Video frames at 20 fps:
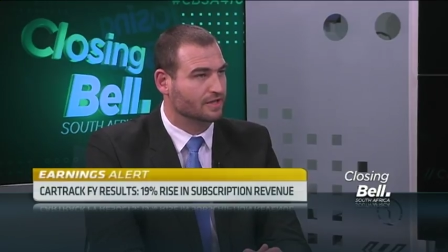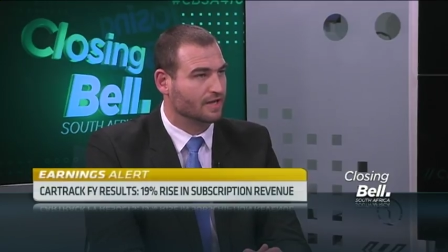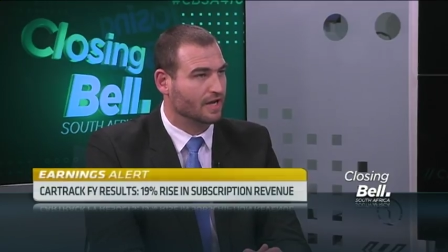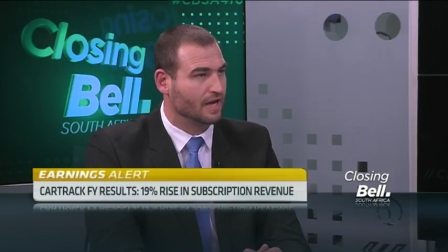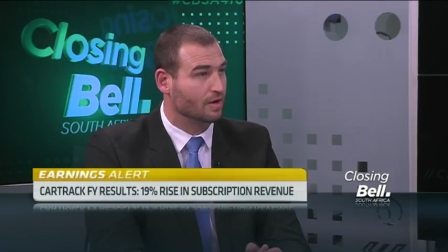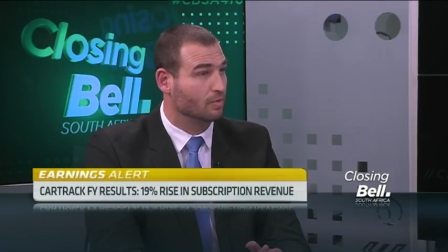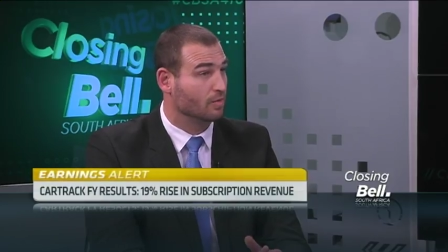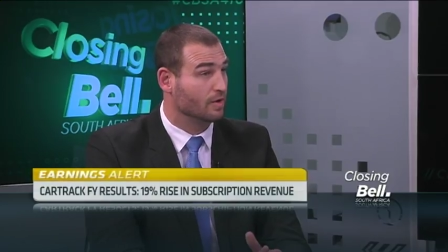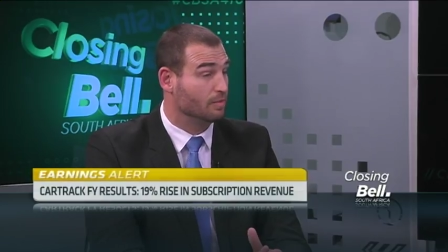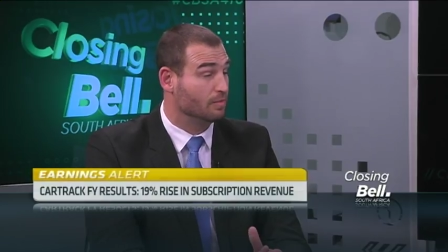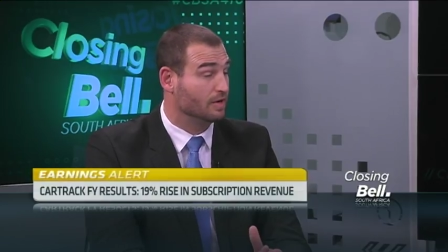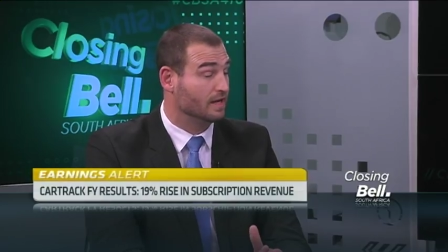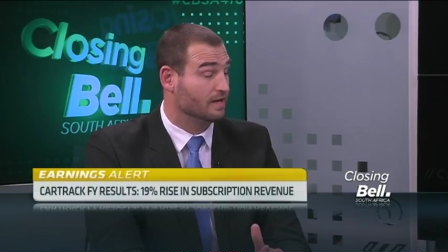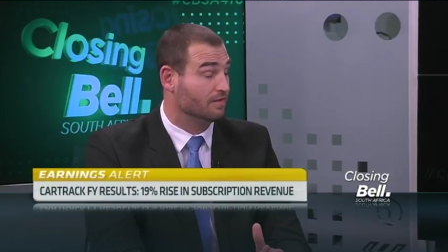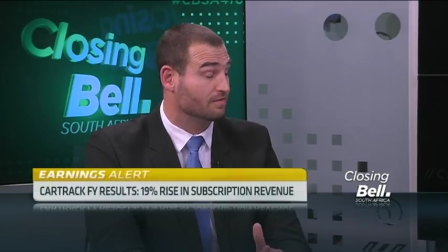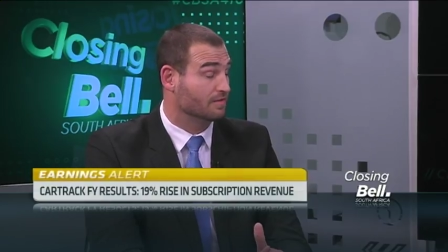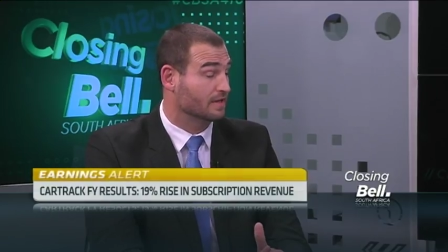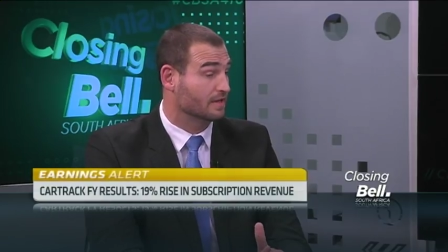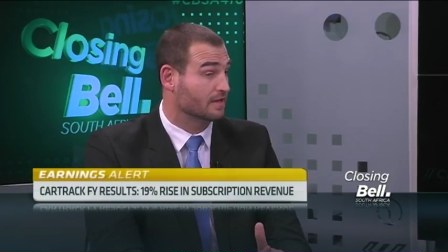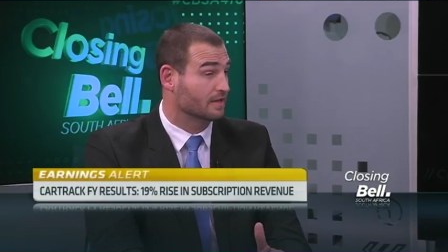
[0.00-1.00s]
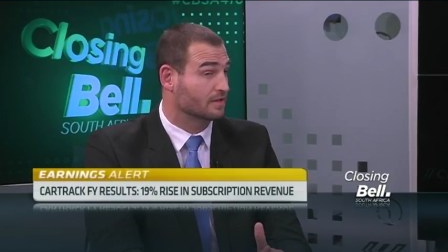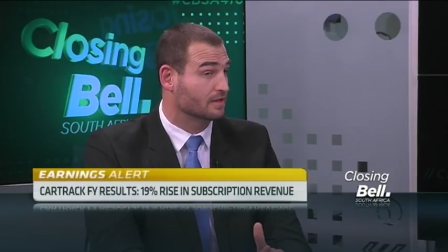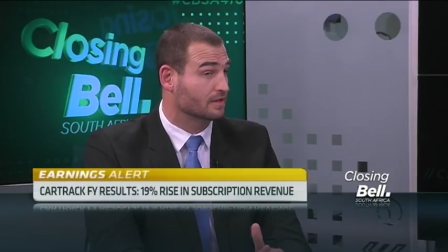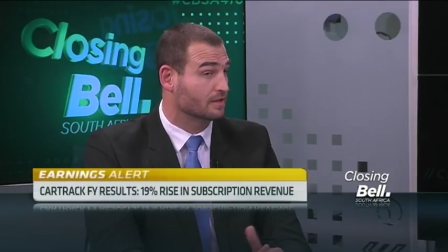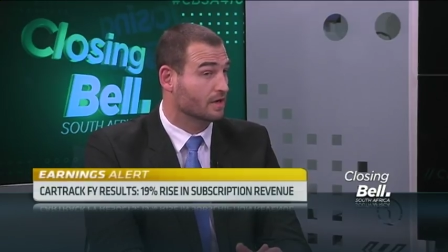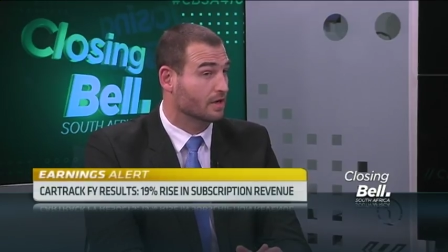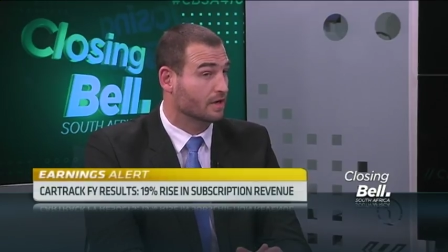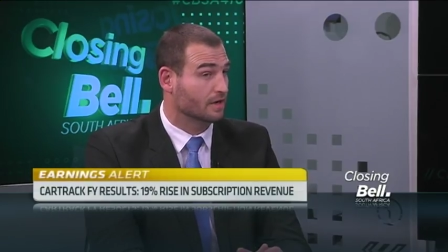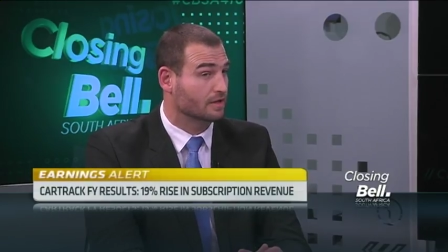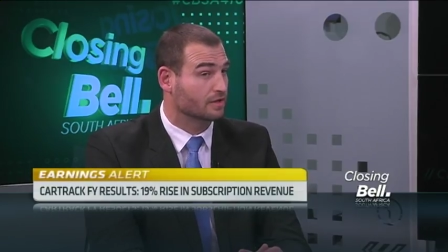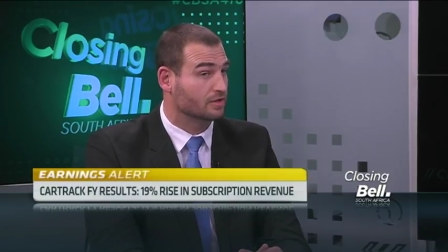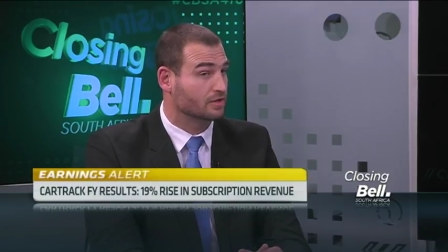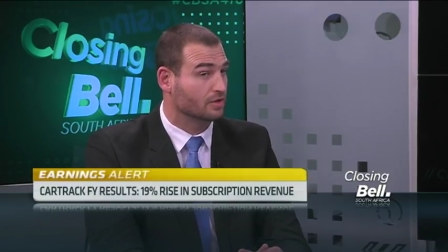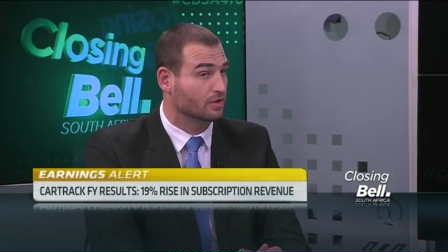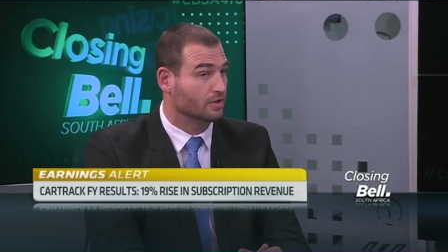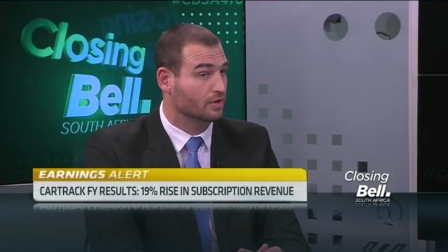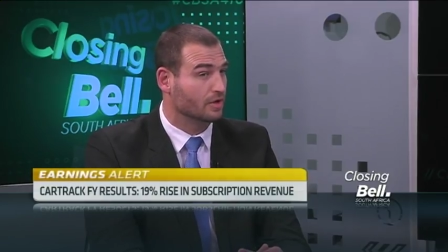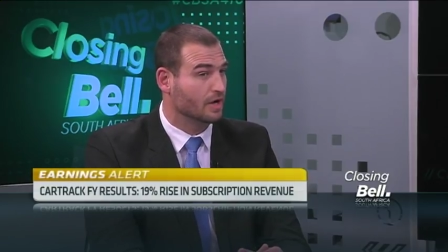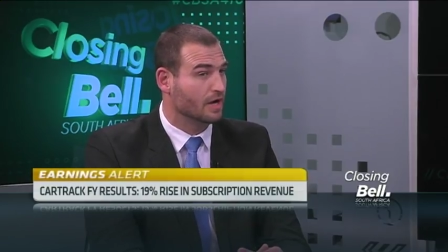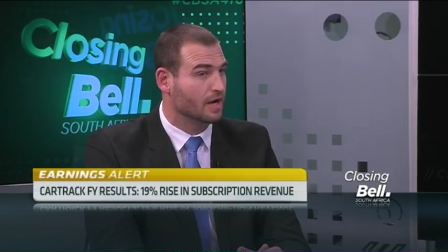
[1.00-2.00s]
Right. And we believe that this is going
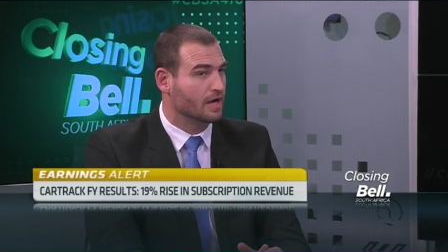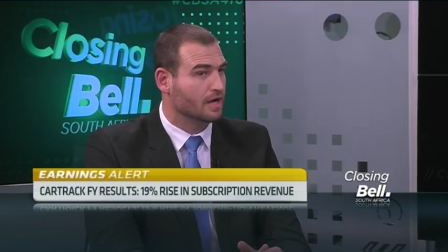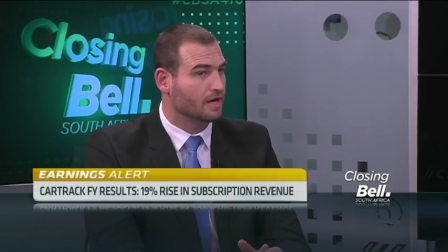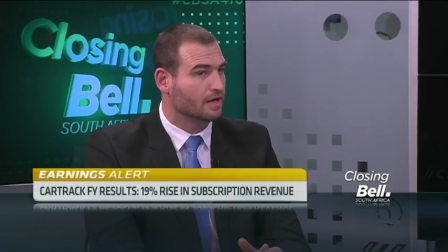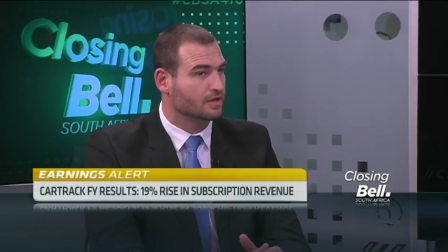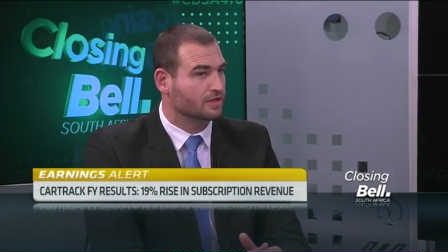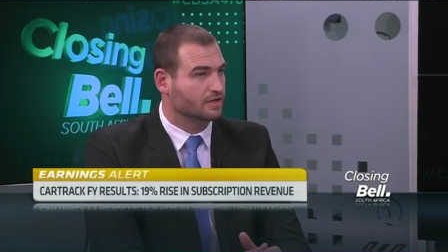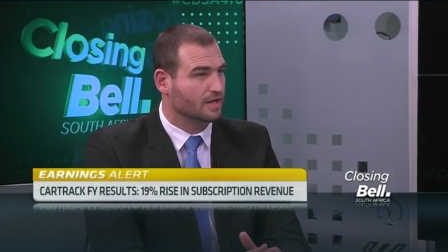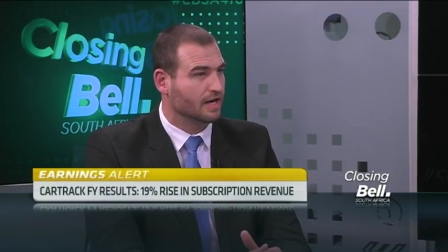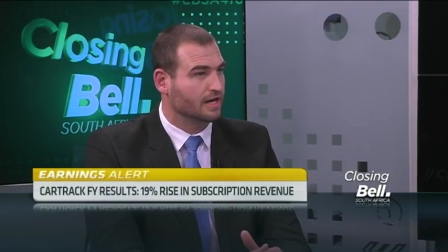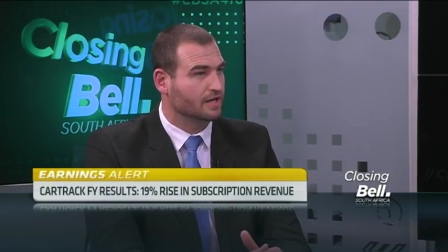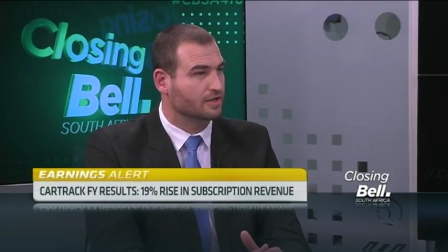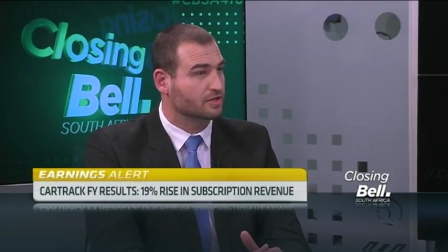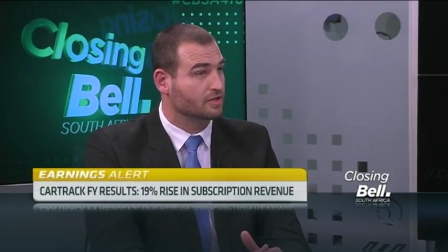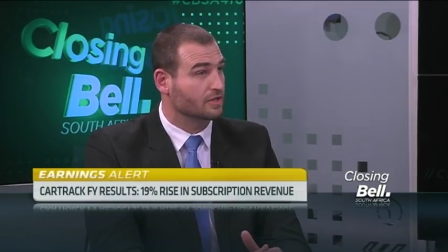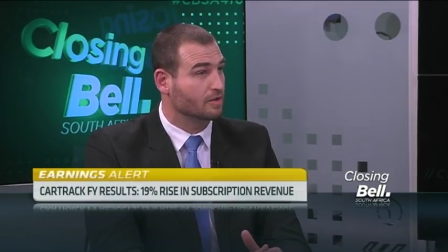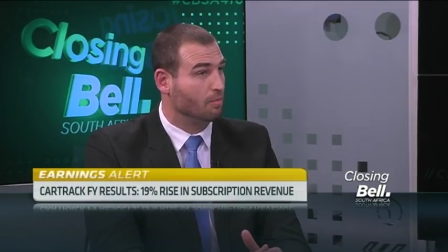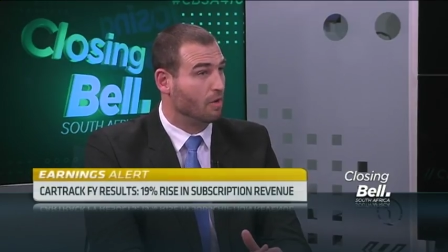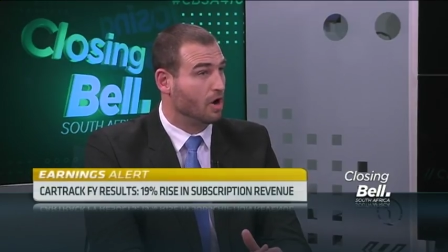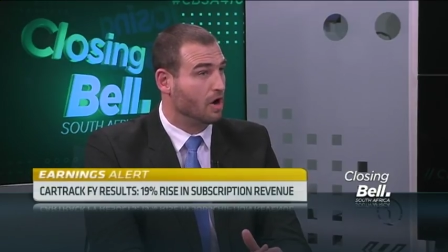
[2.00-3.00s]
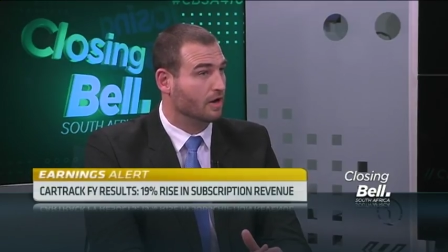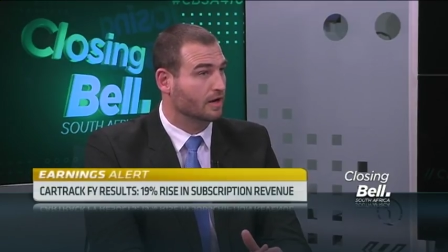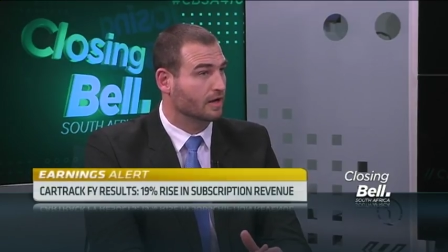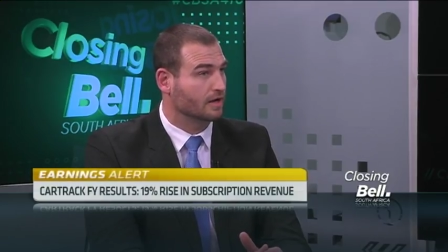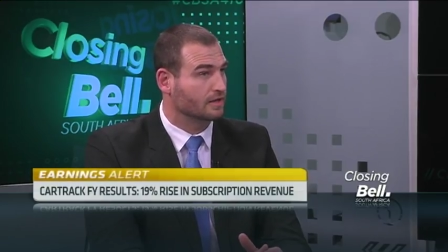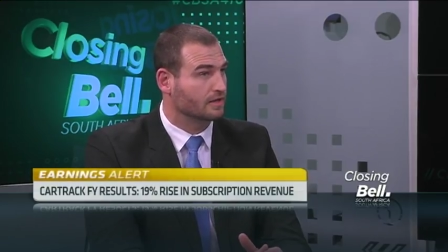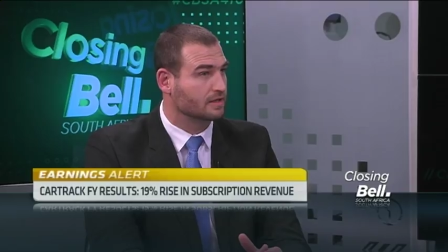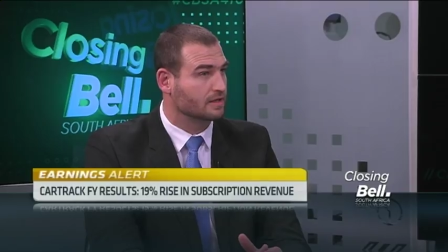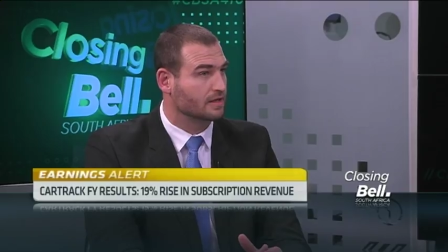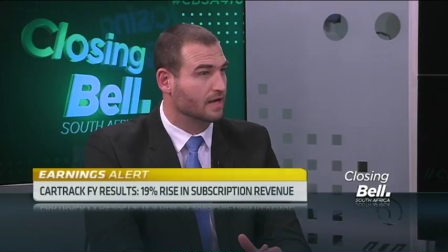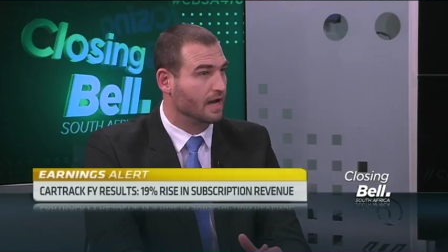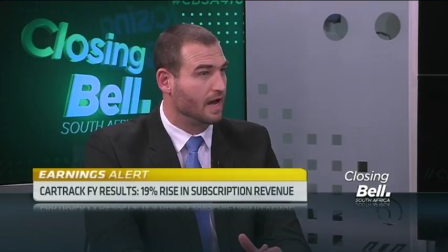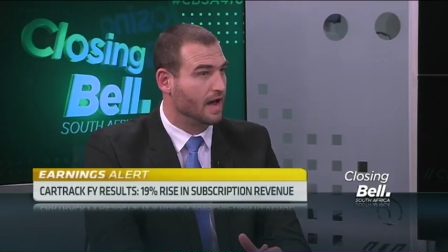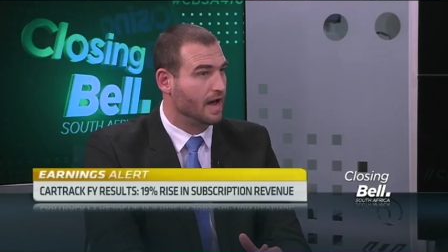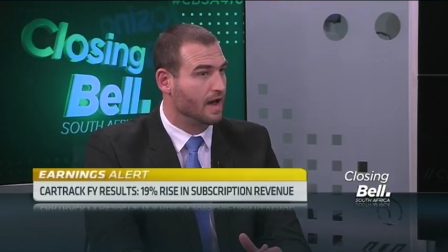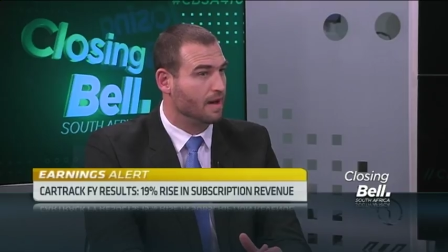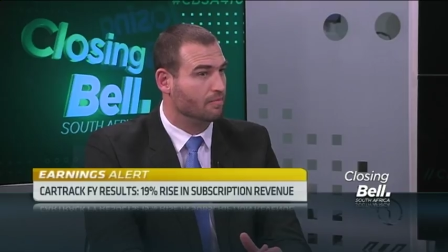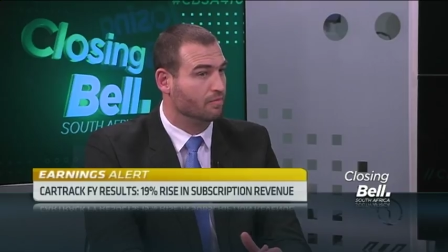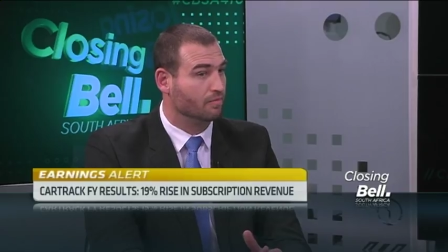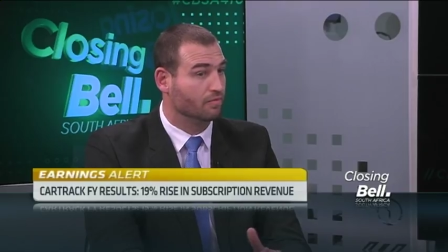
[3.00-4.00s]
to change the market
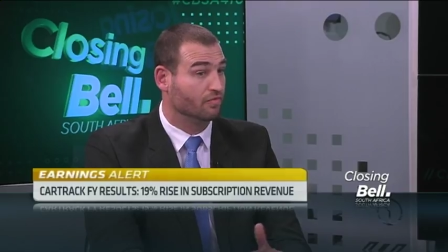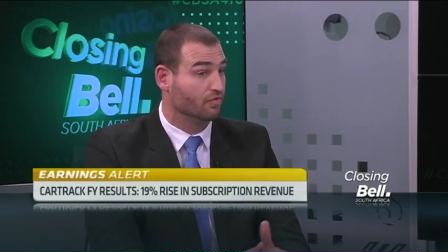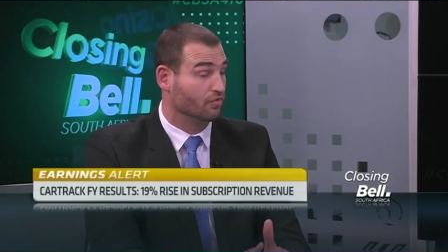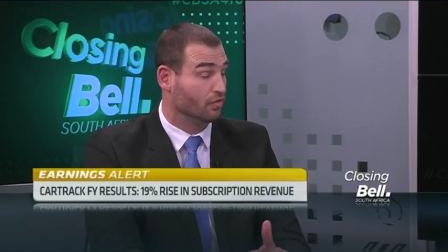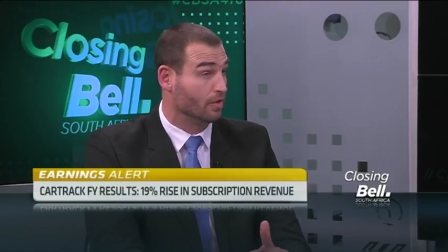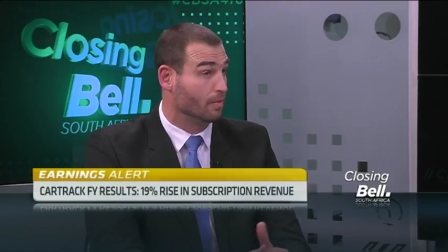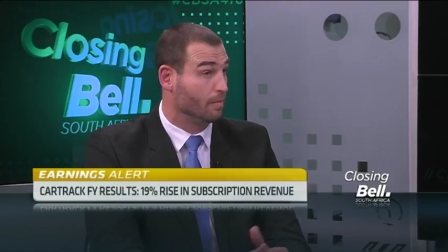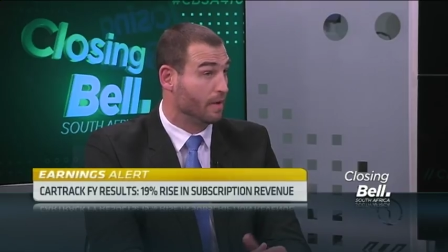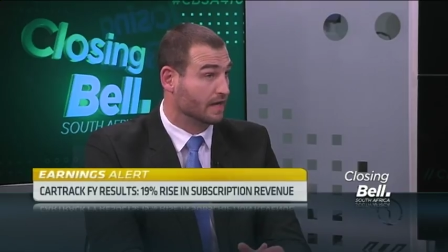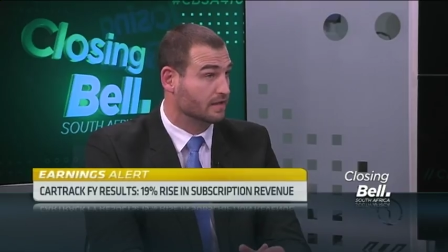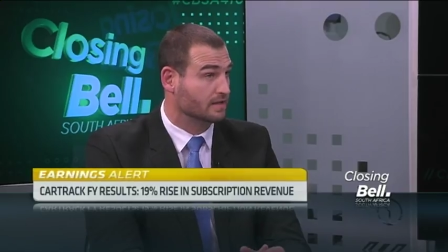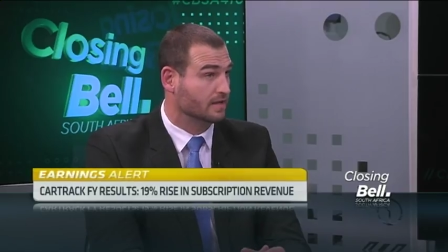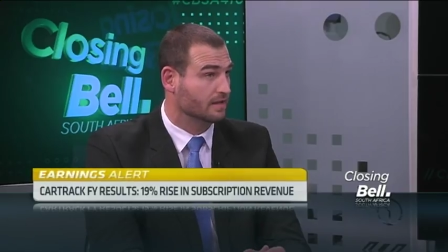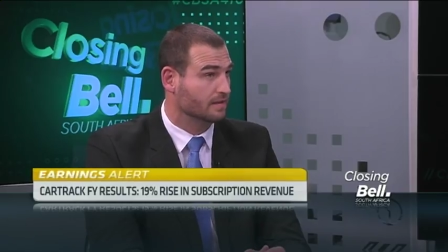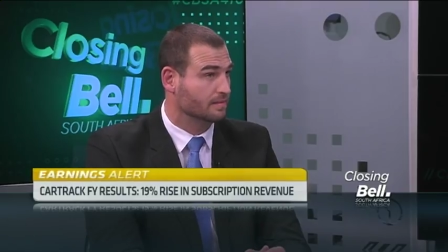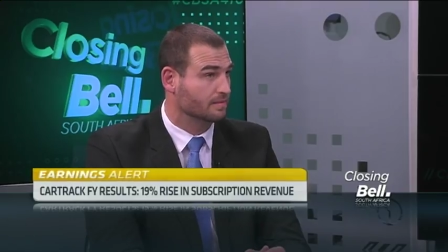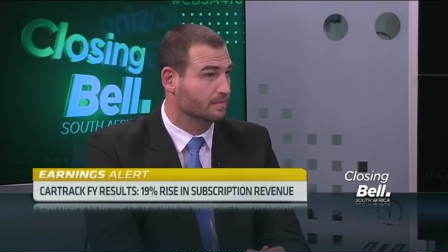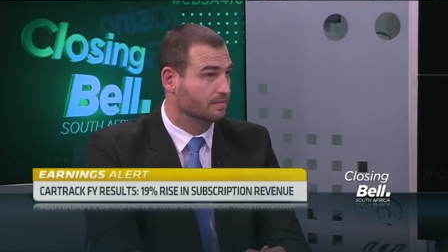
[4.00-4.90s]
um, for the better